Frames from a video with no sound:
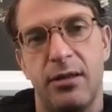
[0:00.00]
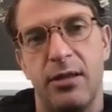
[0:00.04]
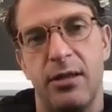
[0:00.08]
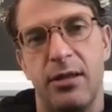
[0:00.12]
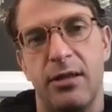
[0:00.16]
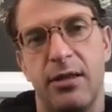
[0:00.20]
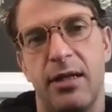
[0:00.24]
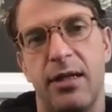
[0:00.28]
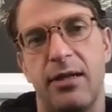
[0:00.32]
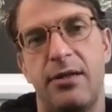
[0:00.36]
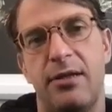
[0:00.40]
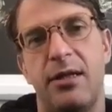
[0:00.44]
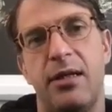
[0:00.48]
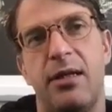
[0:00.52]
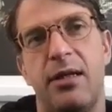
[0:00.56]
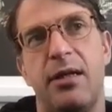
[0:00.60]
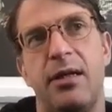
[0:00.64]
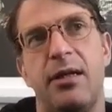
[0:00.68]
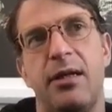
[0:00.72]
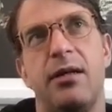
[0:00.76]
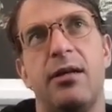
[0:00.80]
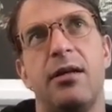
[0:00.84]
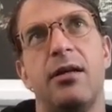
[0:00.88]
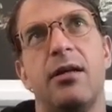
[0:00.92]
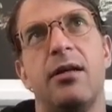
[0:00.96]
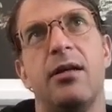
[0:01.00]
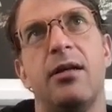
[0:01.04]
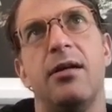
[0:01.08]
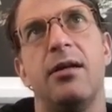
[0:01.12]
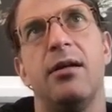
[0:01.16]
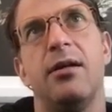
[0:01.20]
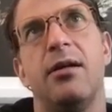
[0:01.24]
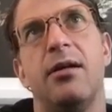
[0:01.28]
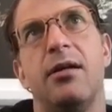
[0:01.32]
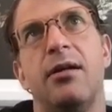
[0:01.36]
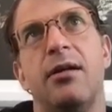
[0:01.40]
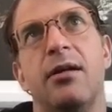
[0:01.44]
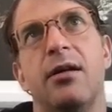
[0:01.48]
And that's a,
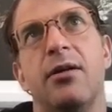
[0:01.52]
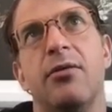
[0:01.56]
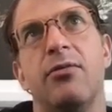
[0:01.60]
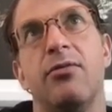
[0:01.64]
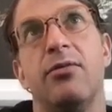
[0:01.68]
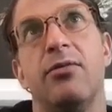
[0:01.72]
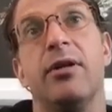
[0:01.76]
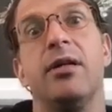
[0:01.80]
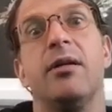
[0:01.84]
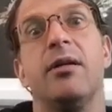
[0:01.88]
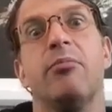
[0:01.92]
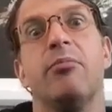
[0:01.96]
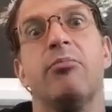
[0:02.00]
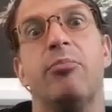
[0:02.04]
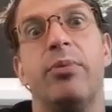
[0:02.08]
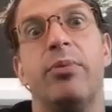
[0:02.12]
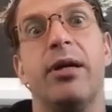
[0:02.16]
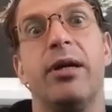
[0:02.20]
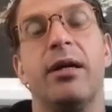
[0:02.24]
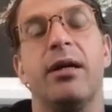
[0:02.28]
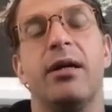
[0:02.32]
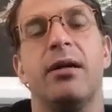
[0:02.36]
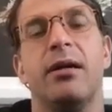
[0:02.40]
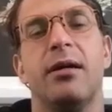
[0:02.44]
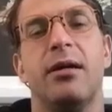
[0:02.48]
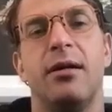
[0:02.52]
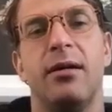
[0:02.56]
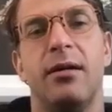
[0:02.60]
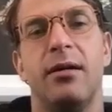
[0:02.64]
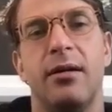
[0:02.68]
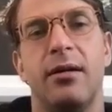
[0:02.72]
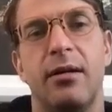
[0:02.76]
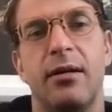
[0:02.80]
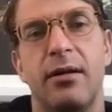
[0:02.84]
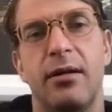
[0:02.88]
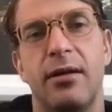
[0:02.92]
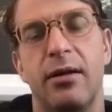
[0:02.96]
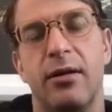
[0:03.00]
a really big
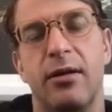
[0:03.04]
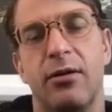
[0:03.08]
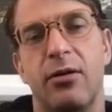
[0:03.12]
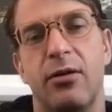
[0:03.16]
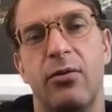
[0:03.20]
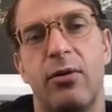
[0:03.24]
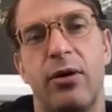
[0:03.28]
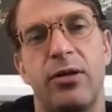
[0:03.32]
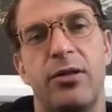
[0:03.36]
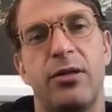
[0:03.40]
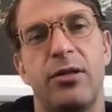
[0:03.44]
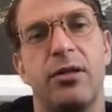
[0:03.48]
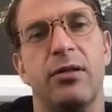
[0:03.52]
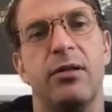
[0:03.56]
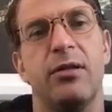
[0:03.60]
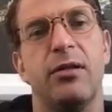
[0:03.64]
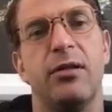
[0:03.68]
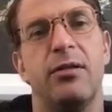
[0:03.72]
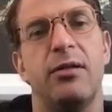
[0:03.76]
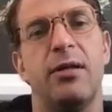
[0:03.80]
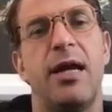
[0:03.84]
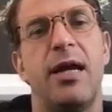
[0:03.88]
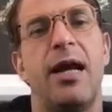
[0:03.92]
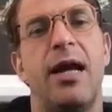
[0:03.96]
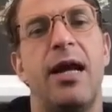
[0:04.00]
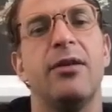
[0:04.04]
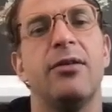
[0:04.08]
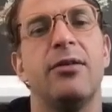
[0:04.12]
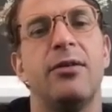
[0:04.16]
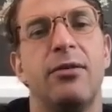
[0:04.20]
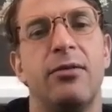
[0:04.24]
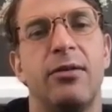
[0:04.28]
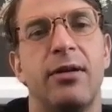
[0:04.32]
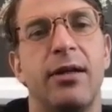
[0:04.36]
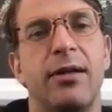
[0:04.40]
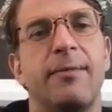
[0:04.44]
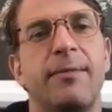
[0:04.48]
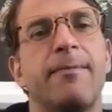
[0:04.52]
you know, question to, to answer,
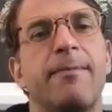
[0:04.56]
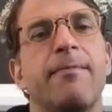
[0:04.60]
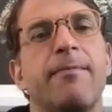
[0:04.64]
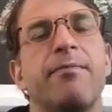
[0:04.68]
right?